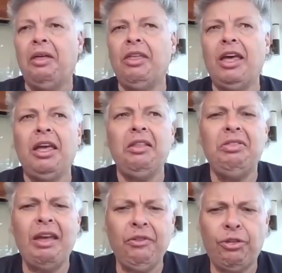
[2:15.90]
they
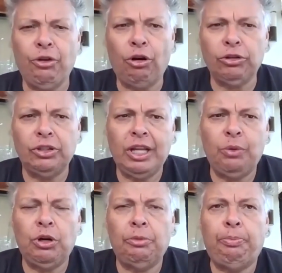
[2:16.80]
never thought they
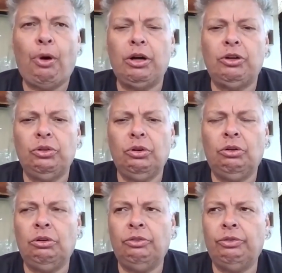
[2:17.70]
were part
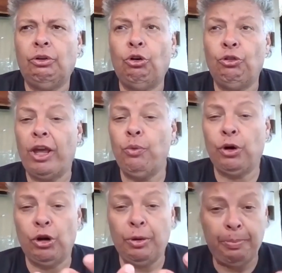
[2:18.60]
of, or they were
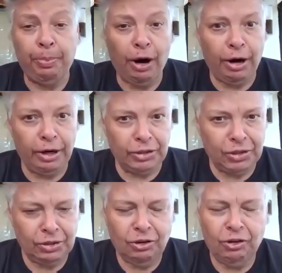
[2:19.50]
going to be
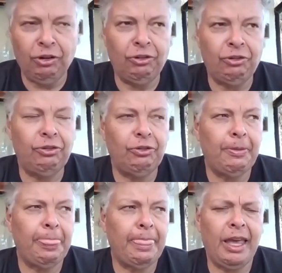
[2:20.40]
part of
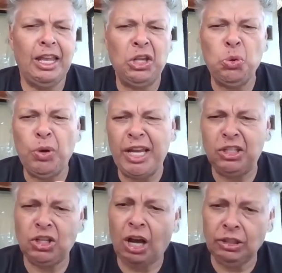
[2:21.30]
a New
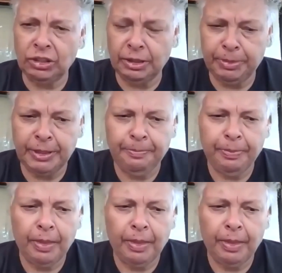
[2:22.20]
Age concept.